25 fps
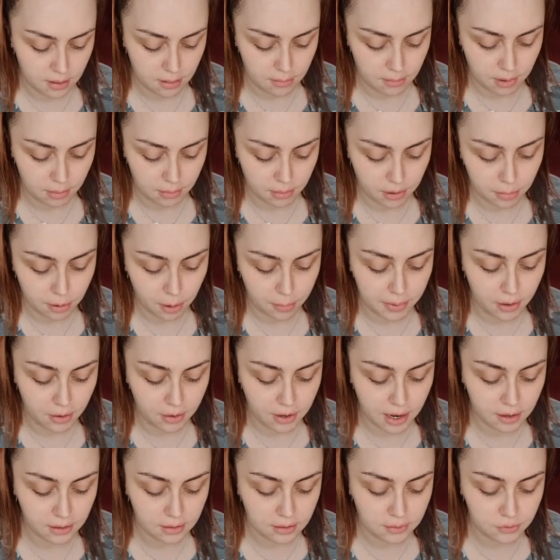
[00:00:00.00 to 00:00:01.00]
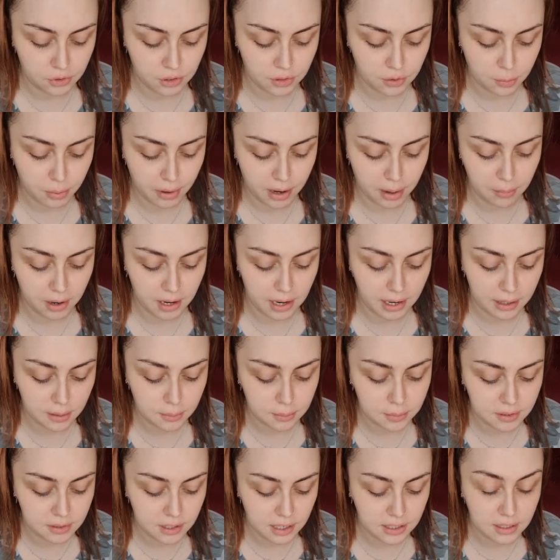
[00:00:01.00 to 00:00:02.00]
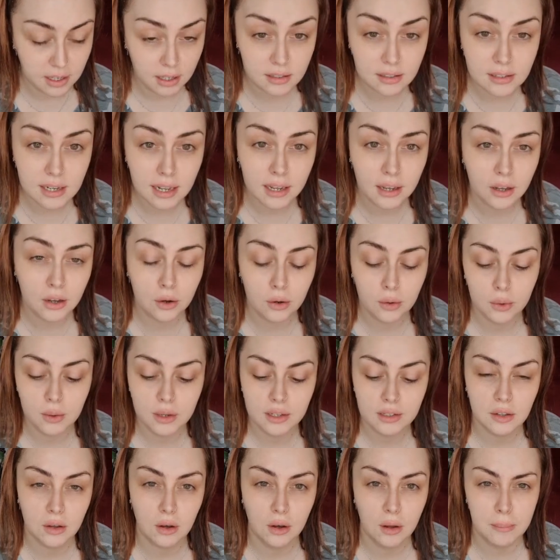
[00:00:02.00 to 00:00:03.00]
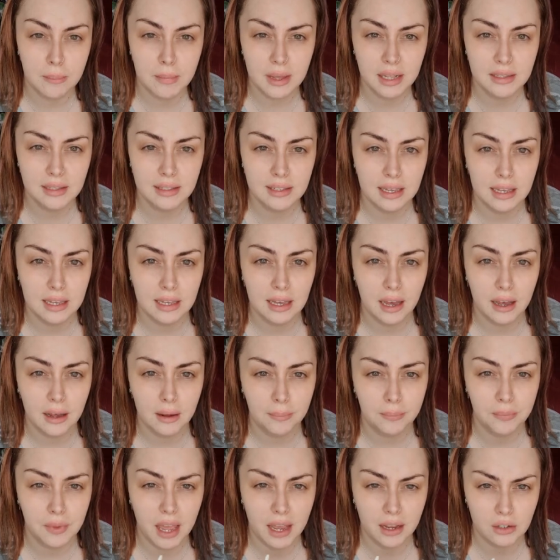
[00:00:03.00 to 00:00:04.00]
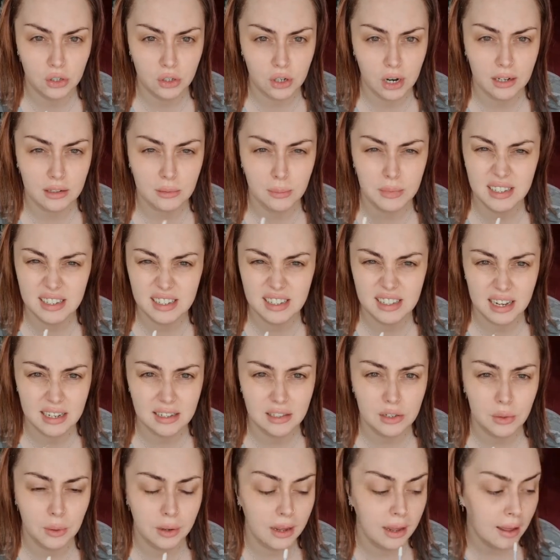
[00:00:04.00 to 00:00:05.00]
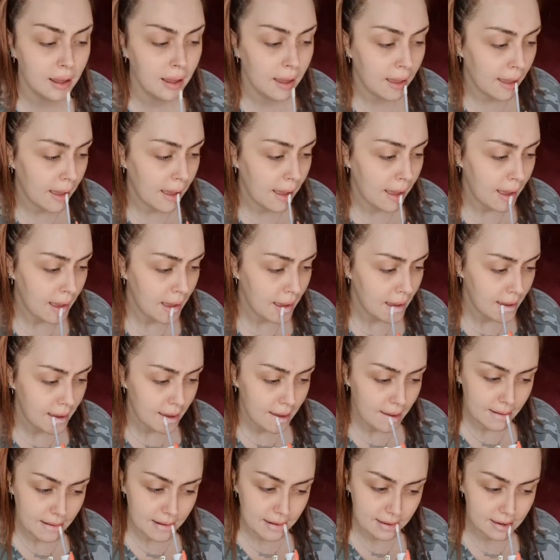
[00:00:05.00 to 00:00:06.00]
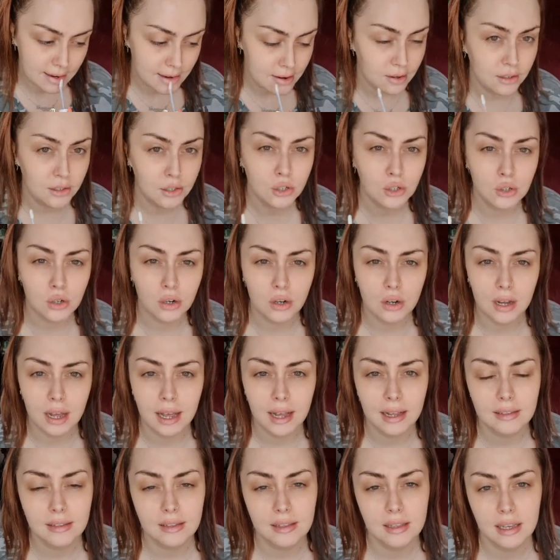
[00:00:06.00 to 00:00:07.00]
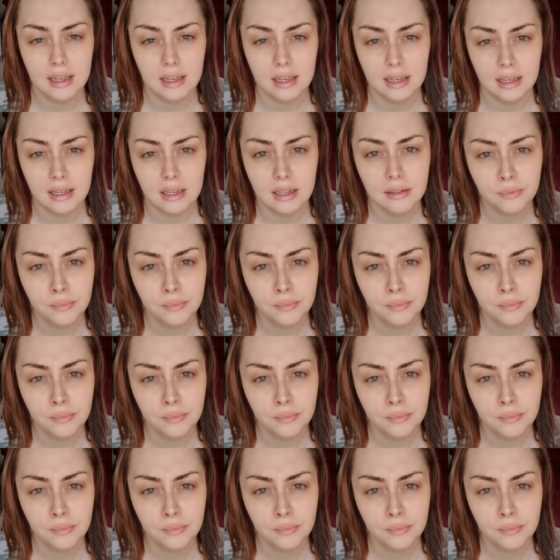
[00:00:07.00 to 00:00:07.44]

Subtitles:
I'm going to pop it on now because I've just prepped my lips. It does tingle, it's got a minty extract, minty taste to it, but it's not as strong as the